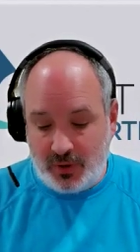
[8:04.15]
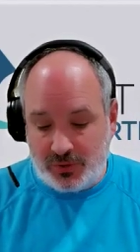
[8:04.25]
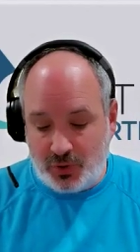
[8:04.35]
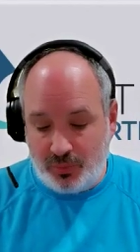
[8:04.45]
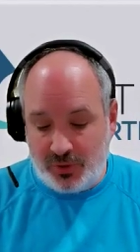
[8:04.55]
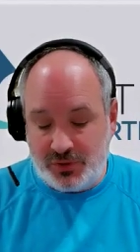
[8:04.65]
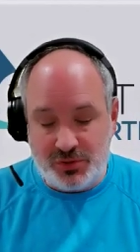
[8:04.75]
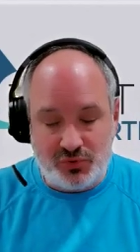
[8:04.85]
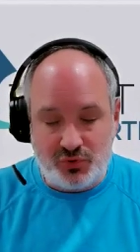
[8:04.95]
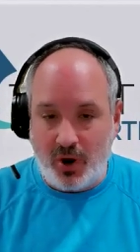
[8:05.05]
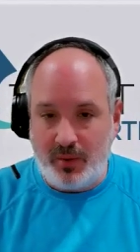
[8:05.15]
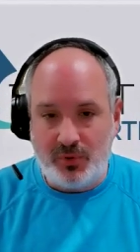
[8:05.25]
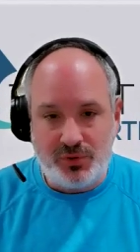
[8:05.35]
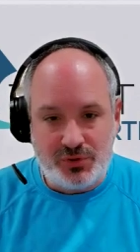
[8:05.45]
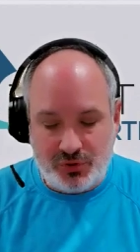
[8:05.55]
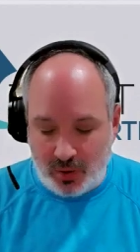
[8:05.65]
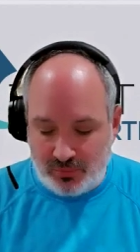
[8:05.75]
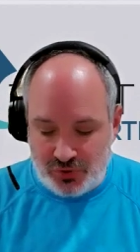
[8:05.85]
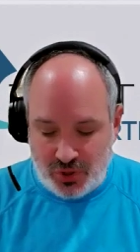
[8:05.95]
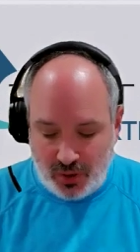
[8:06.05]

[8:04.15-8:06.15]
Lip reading: So please, subscribers, thumbs